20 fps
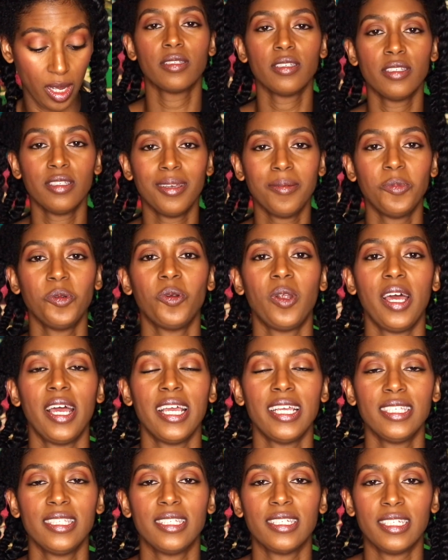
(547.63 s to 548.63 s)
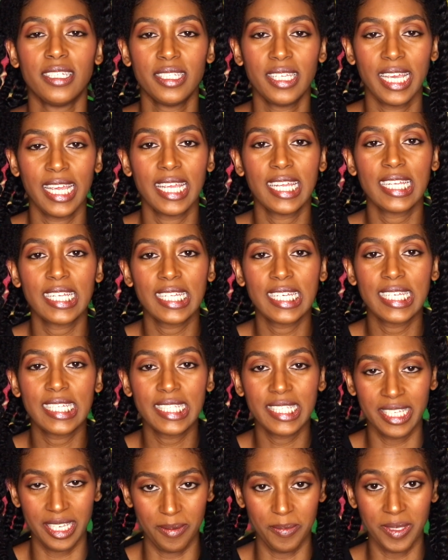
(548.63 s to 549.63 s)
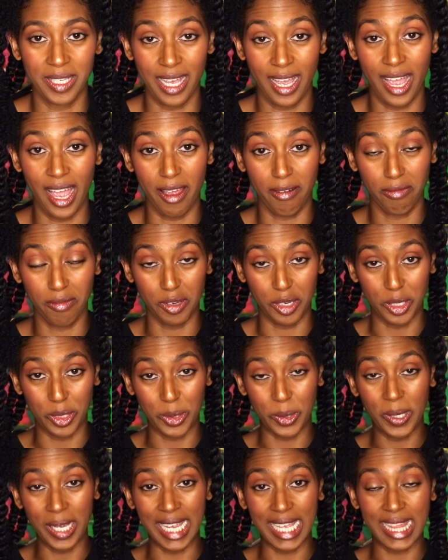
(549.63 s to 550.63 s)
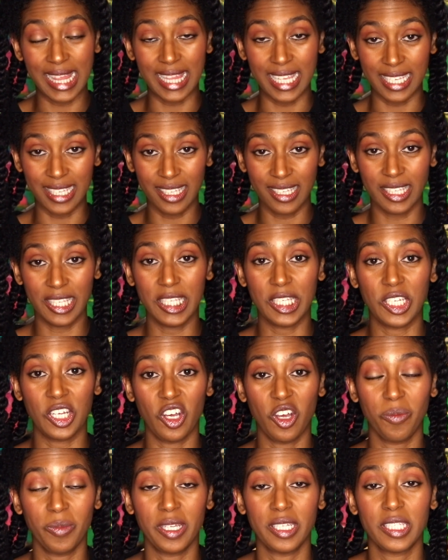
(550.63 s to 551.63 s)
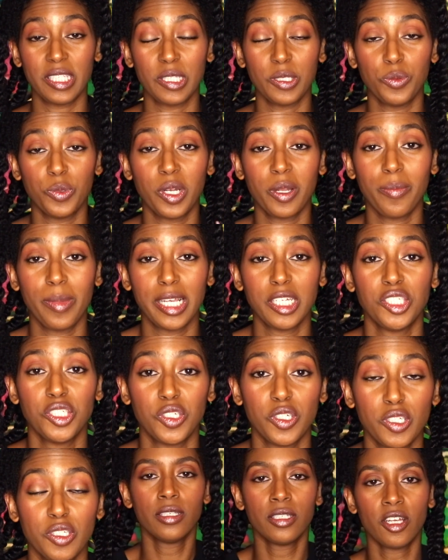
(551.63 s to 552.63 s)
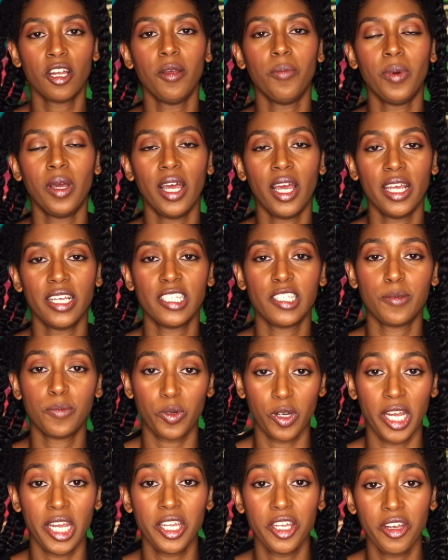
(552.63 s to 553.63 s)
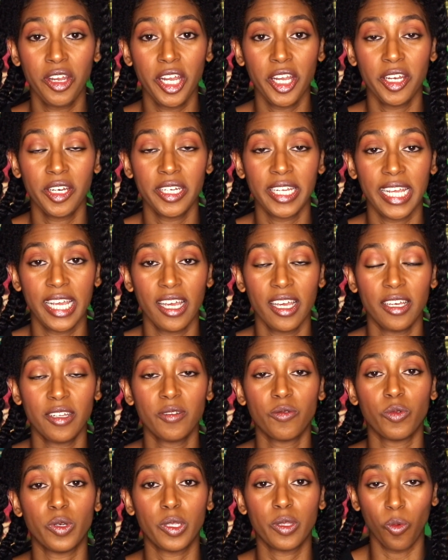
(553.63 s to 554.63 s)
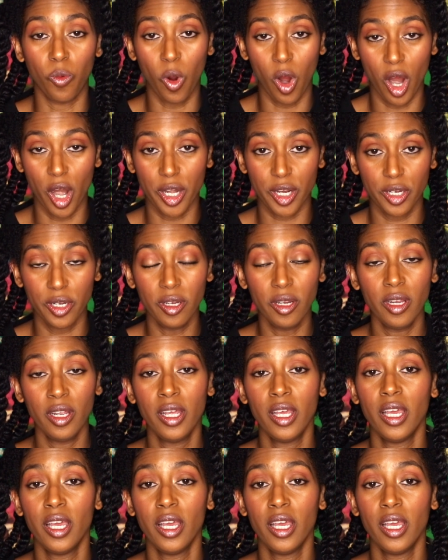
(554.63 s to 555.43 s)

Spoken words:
to summarize the detangling tips I have for you in this installment, you want to make sure you start by spraying your hair down with water.